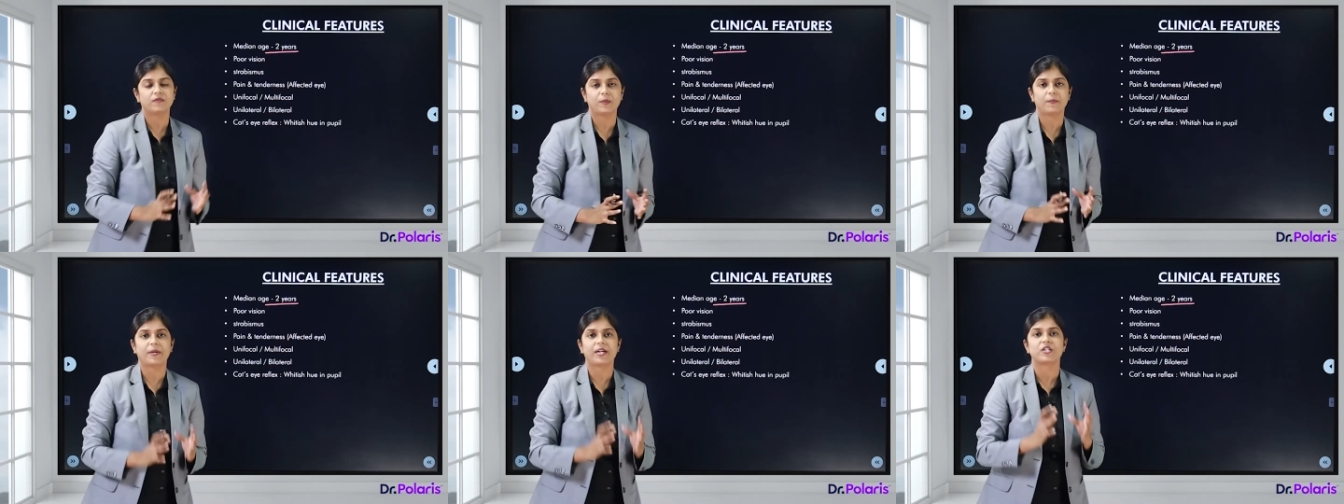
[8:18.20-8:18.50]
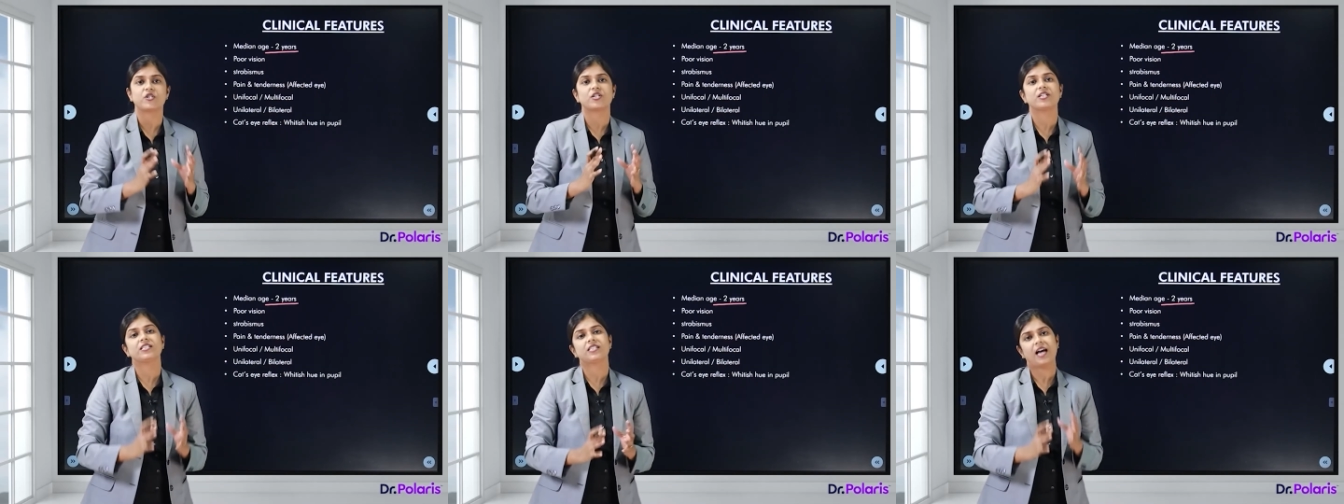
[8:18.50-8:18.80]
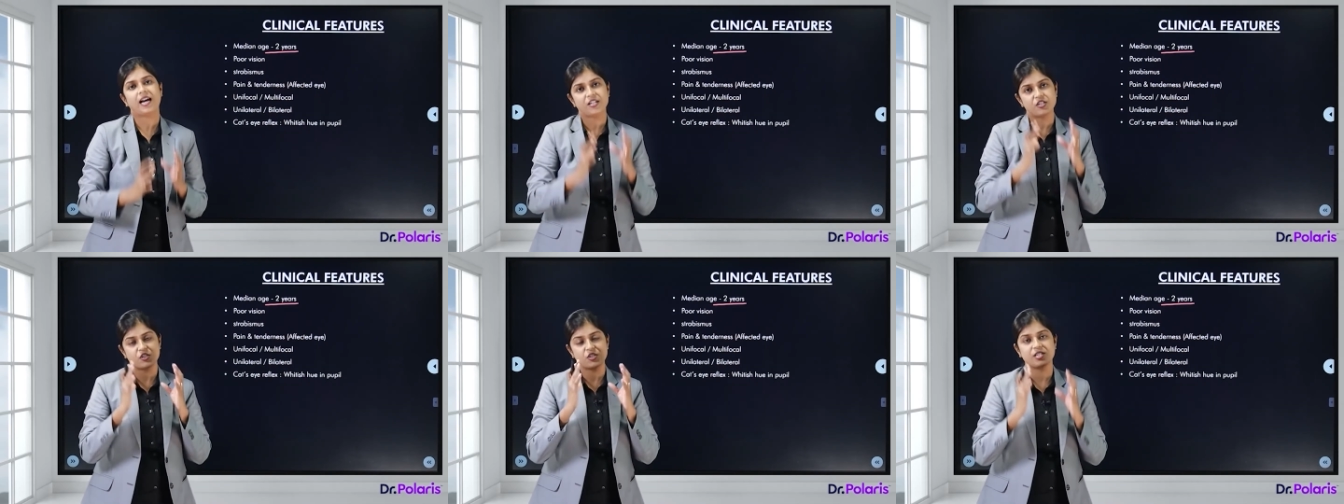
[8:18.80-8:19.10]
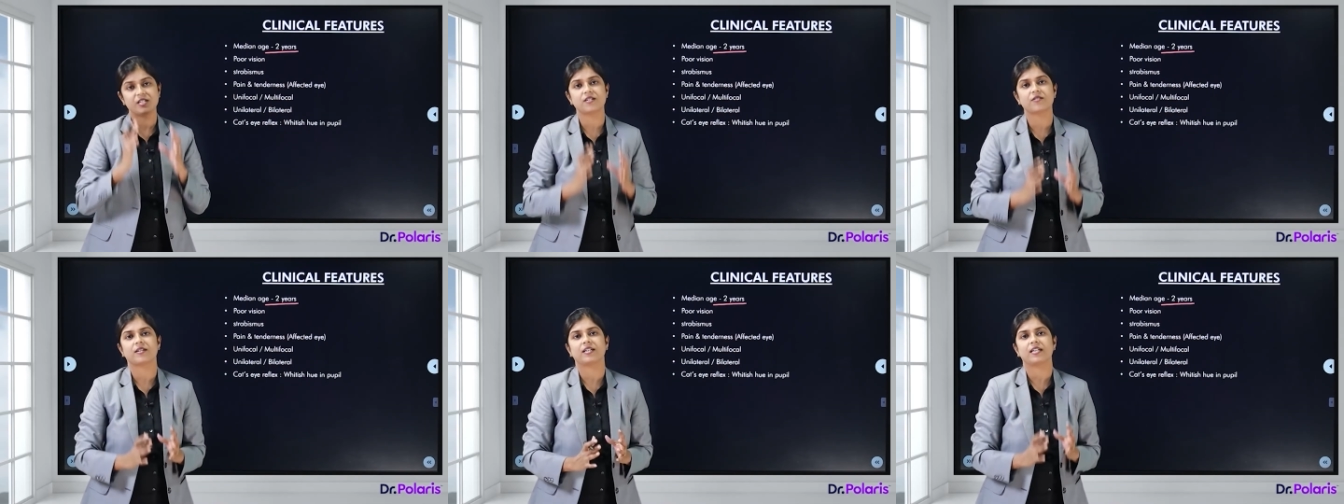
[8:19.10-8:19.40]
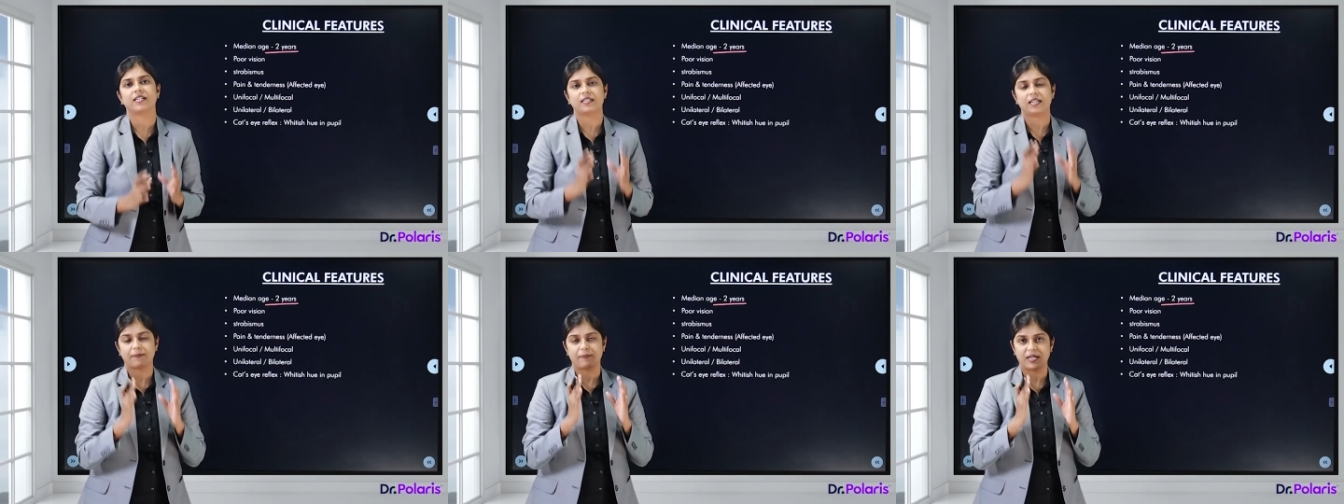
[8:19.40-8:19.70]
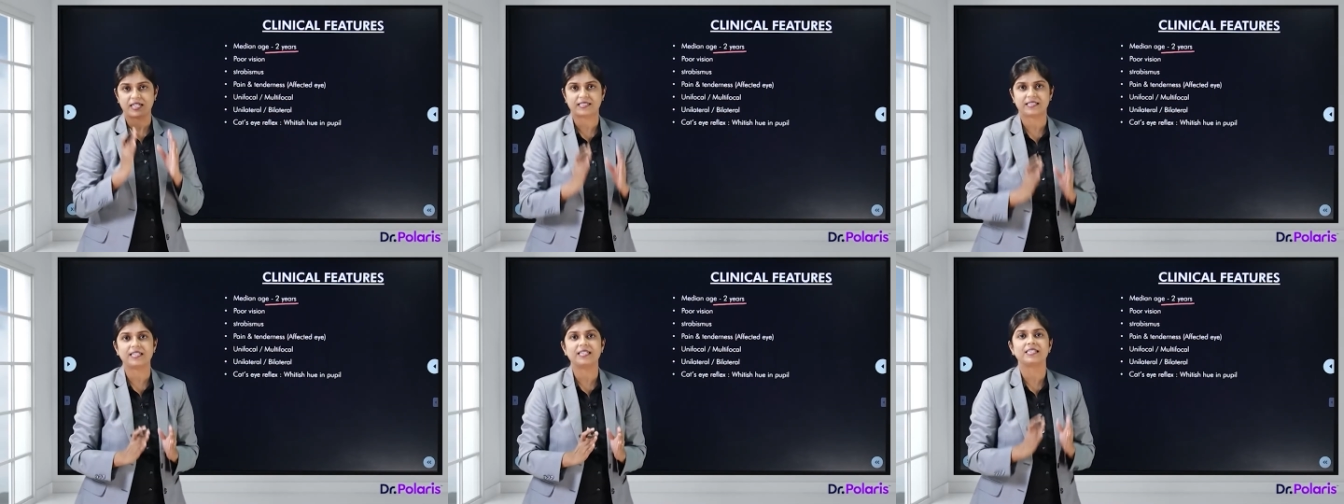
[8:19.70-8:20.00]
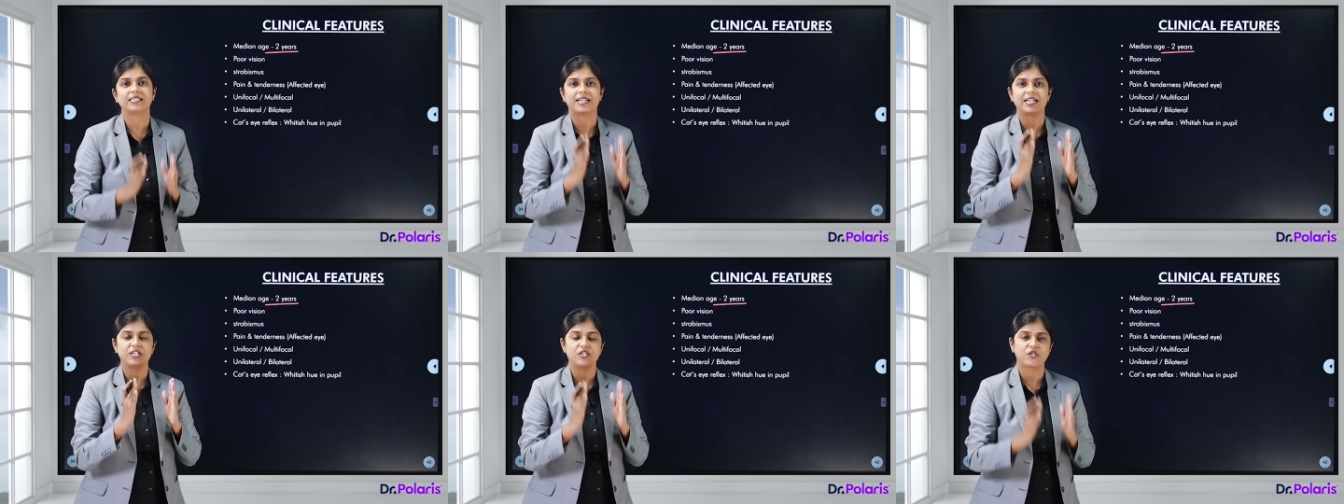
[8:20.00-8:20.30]
of the patients are children. It
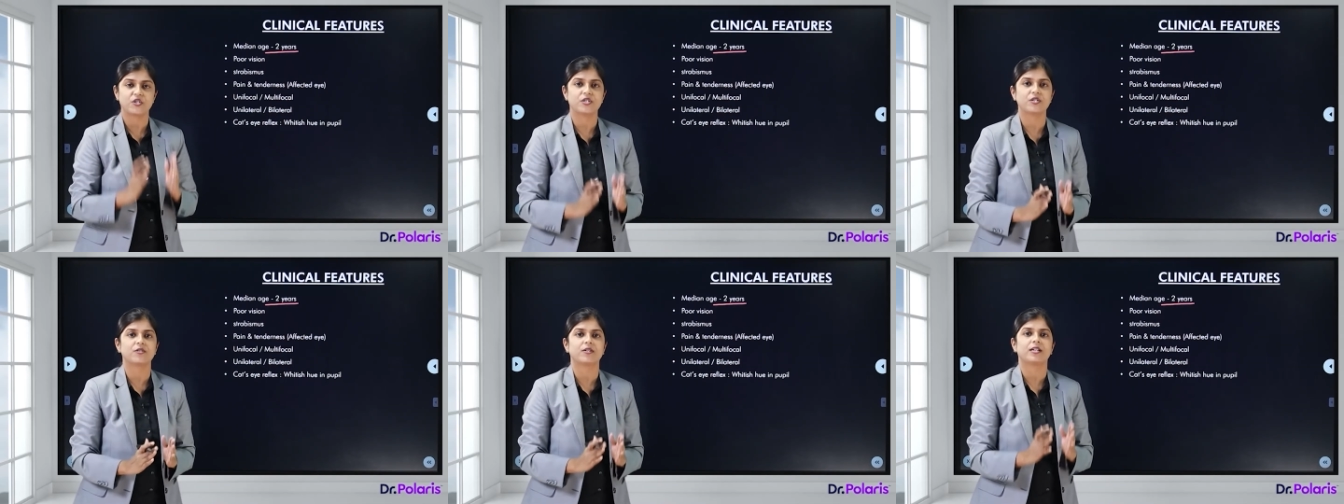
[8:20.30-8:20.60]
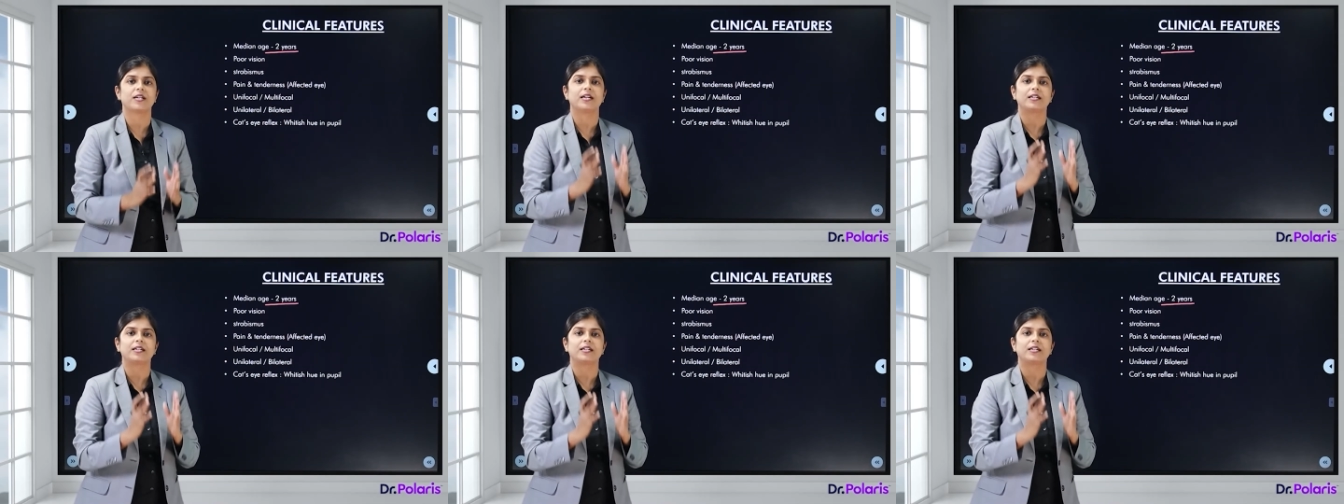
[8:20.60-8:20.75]
presents in children.